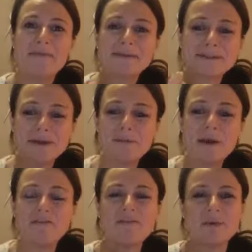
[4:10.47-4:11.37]
Don't
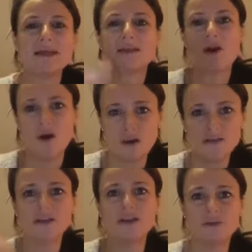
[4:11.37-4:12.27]
wait for me to
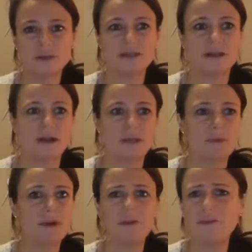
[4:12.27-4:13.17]
ask you to type.
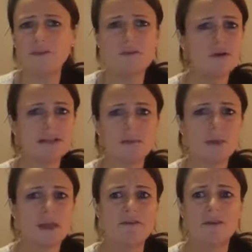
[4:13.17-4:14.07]
You know, if you've got
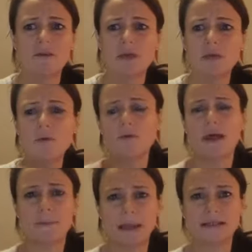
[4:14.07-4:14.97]
something, if you think, oh,
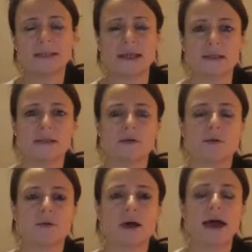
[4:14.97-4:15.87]
that makes sense,
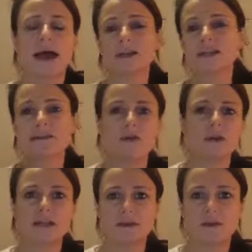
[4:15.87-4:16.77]
or actually I've got an
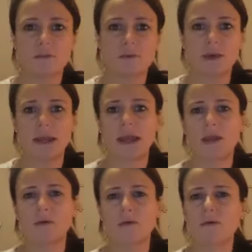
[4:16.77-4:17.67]
example here,
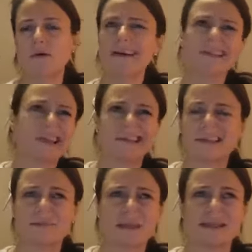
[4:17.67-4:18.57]
or that
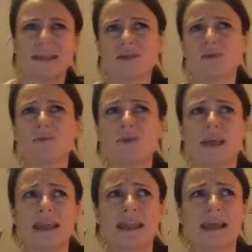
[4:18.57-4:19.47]
doesn't make sense, or I'm not
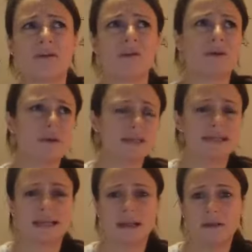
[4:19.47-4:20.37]
getting that, or I don't
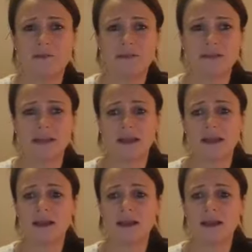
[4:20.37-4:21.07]
understand how that fits in,